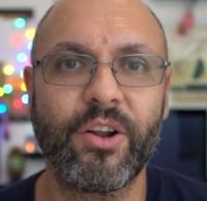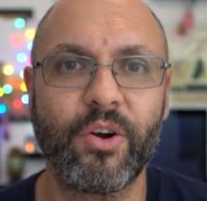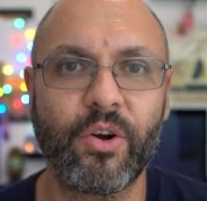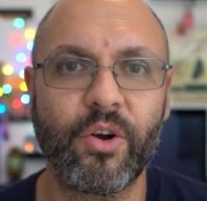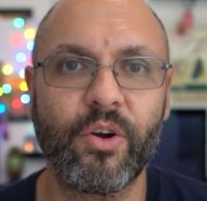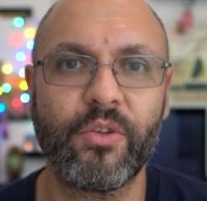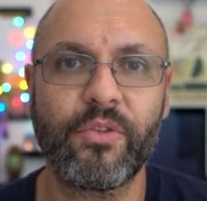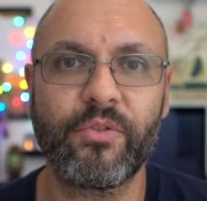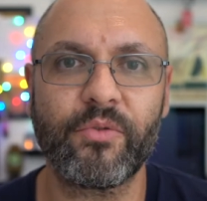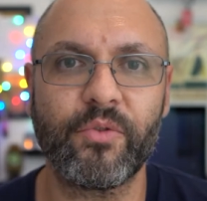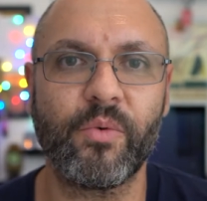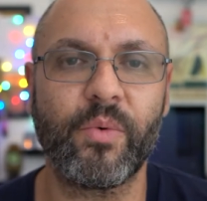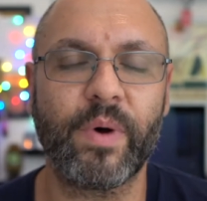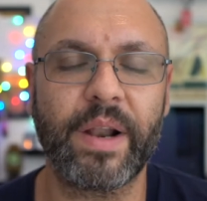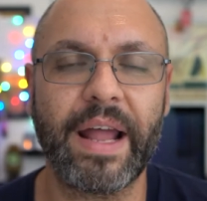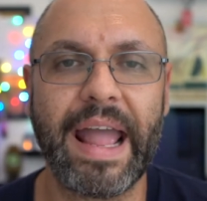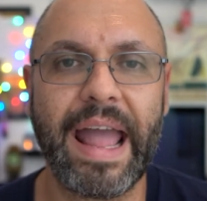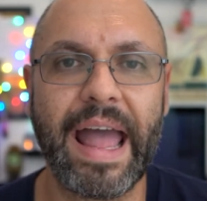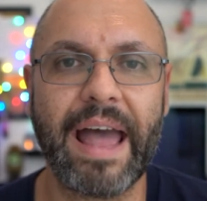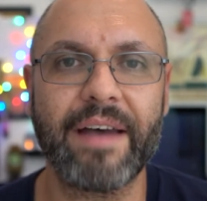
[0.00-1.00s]
I'll go through
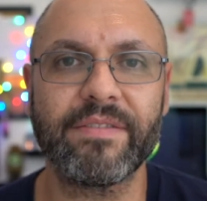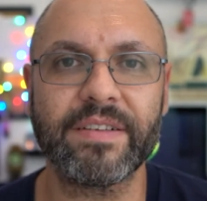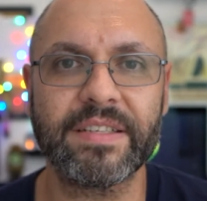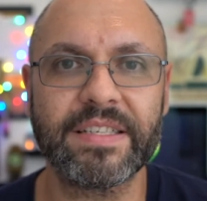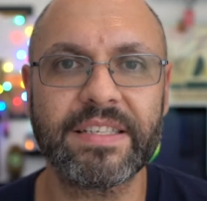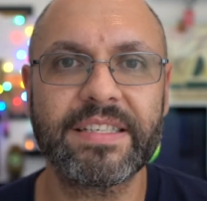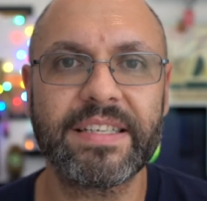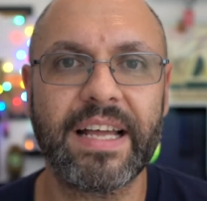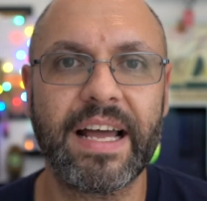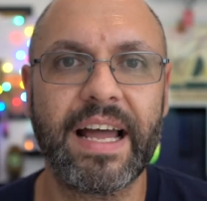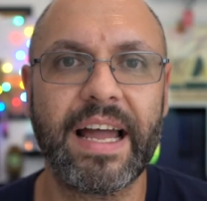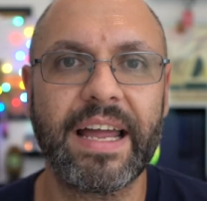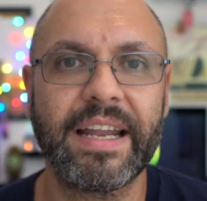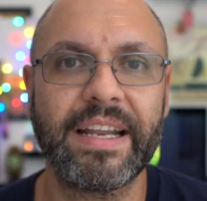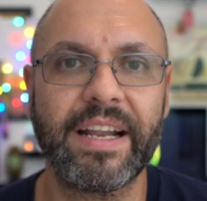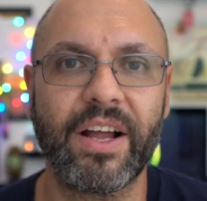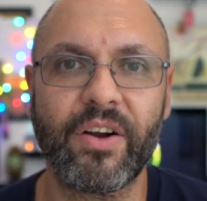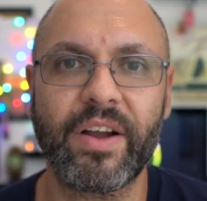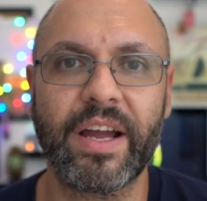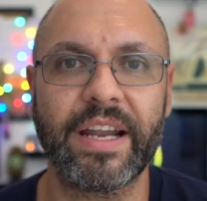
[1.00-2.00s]
what I have inside.
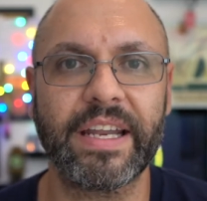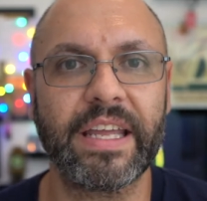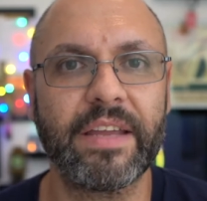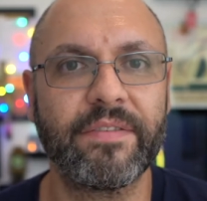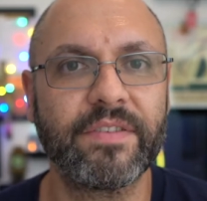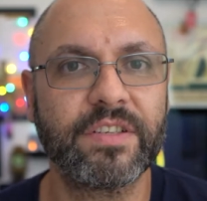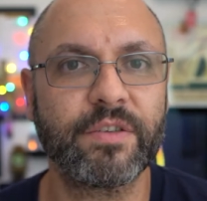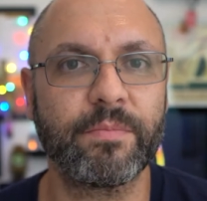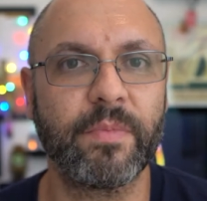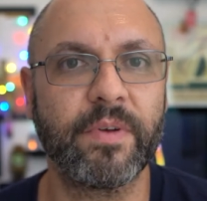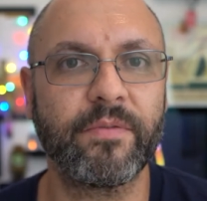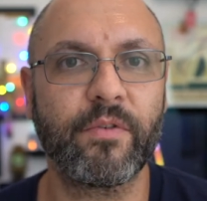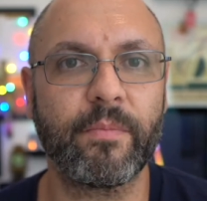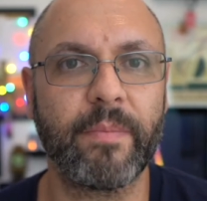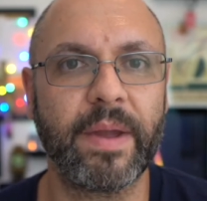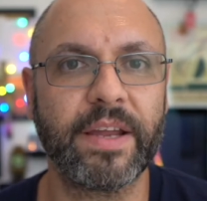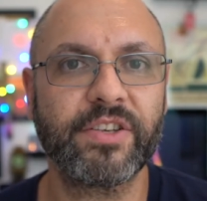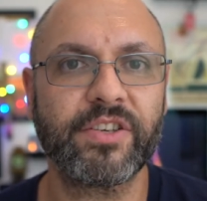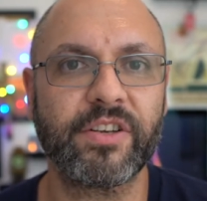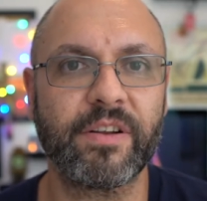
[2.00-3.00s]
I'll kind of give you some
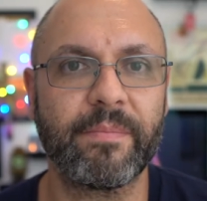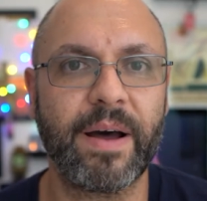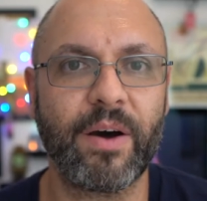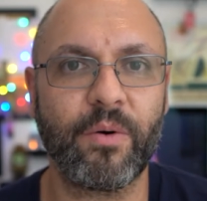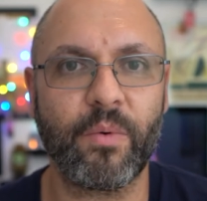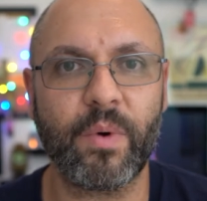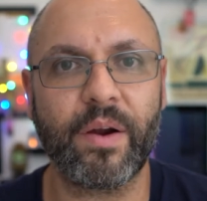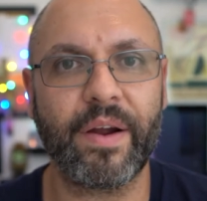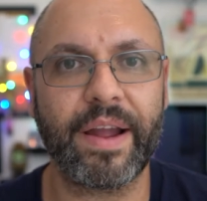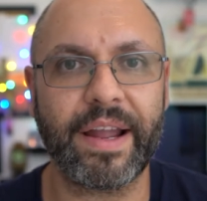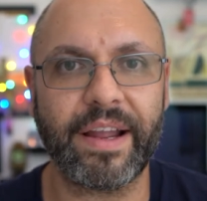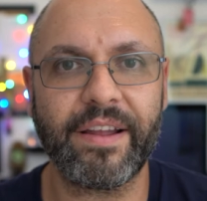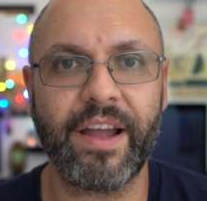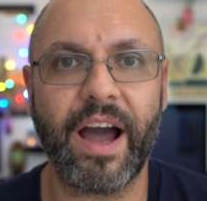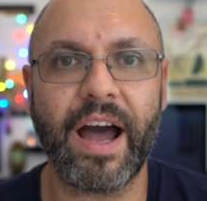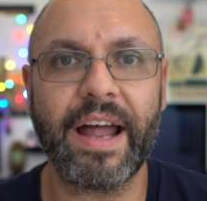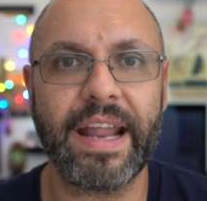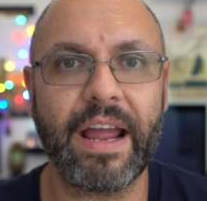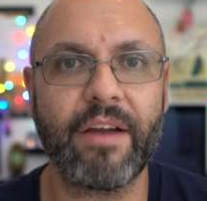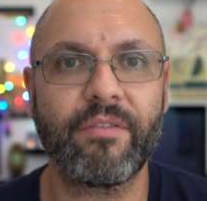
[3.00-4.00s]
information about where I
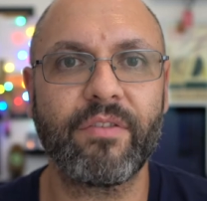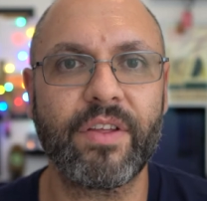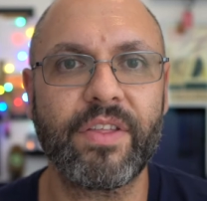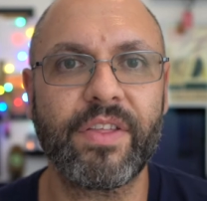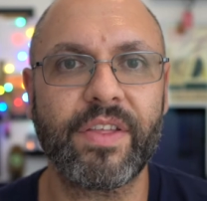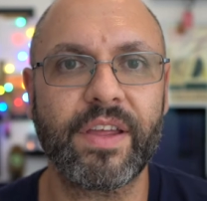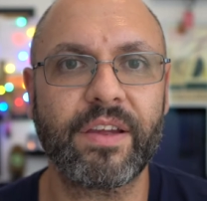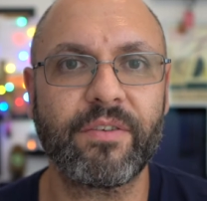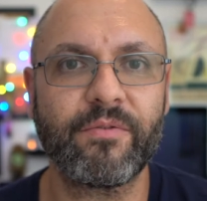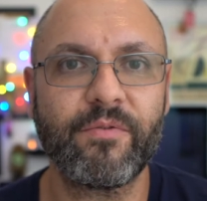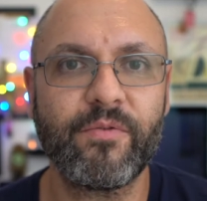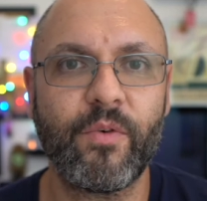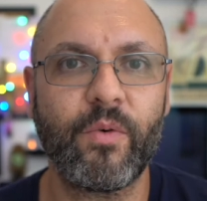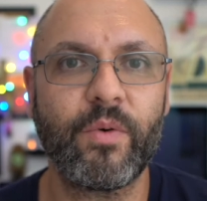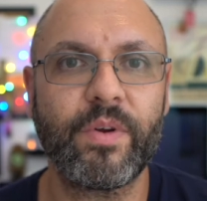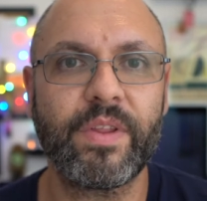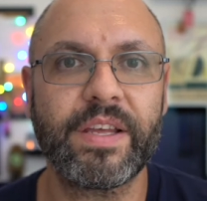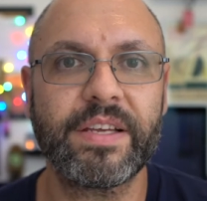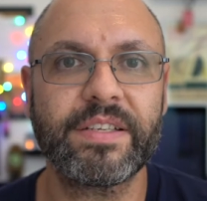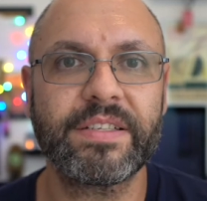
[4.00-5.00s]
got everything
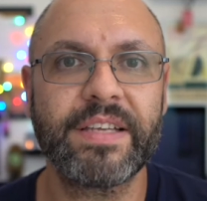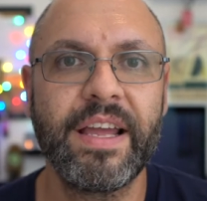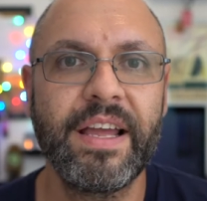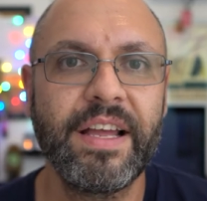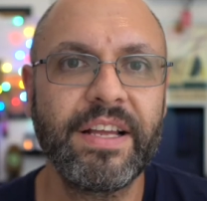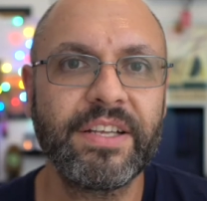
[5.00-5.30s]
for this.